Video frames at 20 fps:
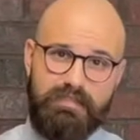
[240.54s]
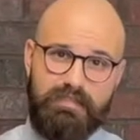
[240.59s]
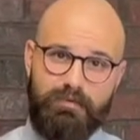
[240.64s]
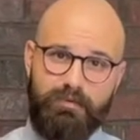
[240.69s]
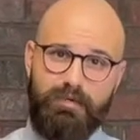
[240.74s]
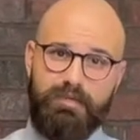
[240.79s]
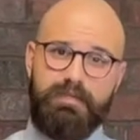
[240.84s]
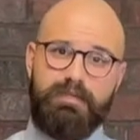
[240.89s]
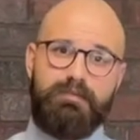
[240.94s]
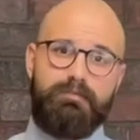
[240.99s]

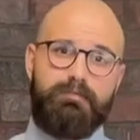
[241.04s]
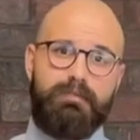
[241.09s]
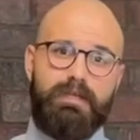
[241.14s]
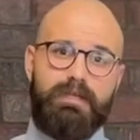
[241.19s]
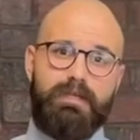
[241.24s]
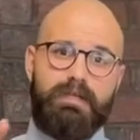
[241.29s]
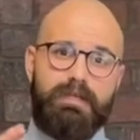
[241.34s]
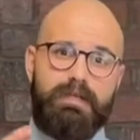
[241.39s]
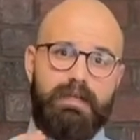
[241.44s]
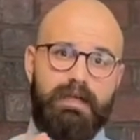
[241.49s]
with them
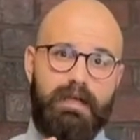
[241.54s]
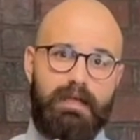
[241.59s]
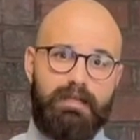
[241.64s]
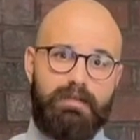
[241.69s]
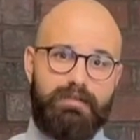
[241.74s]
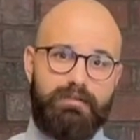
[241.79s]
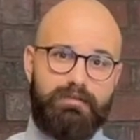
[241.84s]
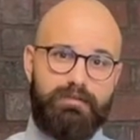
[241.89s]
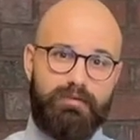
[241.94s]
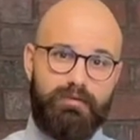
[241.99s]
and
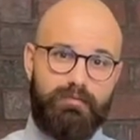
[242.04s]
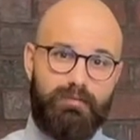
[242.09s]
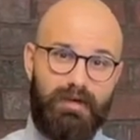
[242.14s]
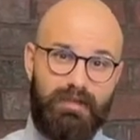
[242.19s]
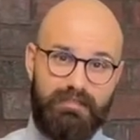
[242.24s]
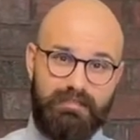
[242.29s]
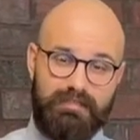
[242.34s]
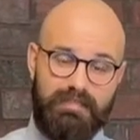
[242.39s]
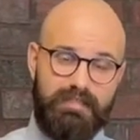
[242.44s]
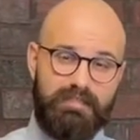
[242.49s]
you do
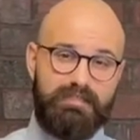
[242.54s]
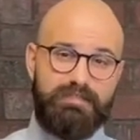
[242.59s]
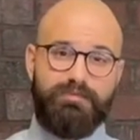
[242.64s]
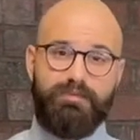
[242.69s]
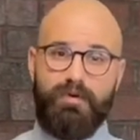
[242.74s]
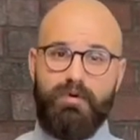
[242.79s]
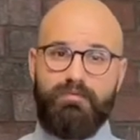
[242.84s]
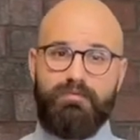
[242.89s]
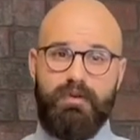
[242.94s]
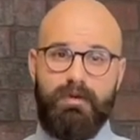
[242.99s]
about 10 to
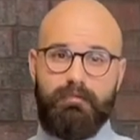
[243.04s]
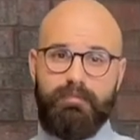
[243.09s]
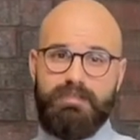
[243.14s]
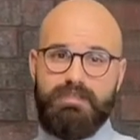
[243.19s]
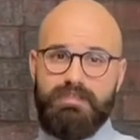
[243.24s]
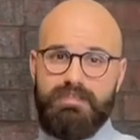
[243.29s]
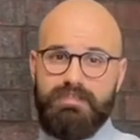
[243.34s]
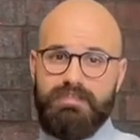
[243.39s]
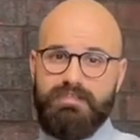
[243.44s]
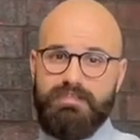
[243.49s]
12
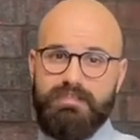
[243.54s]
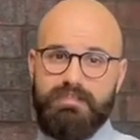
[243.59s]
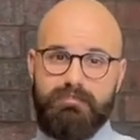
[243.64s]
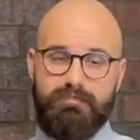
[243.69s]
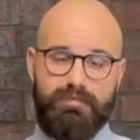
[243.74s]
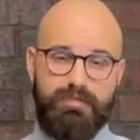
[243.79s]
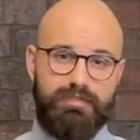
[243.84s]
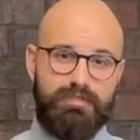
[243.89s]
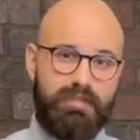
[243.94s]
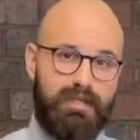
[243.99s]
repetitions
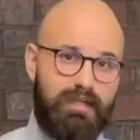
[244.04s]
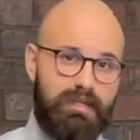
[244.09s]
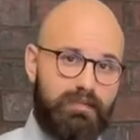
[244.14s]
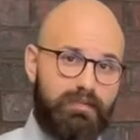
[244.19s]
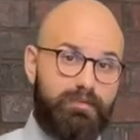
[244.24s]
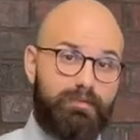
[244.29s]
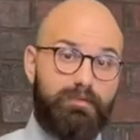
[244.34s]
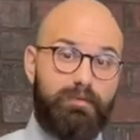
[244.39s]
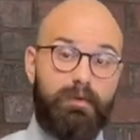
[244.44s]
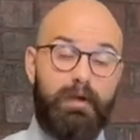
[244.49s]
per day
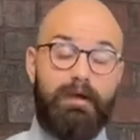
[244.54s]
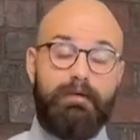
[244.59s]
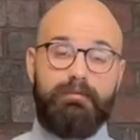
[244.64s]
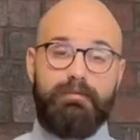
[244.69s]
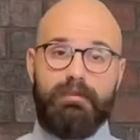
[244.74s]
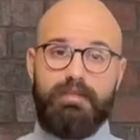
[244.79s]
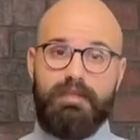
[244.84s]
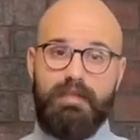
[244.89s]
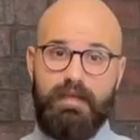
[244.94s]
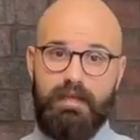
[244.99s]
throughout
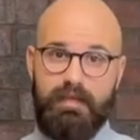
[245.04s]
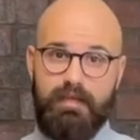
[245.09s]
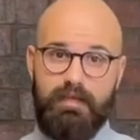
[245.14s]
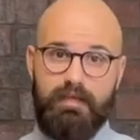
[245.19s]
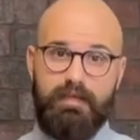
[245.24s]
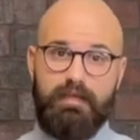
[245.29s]
the day.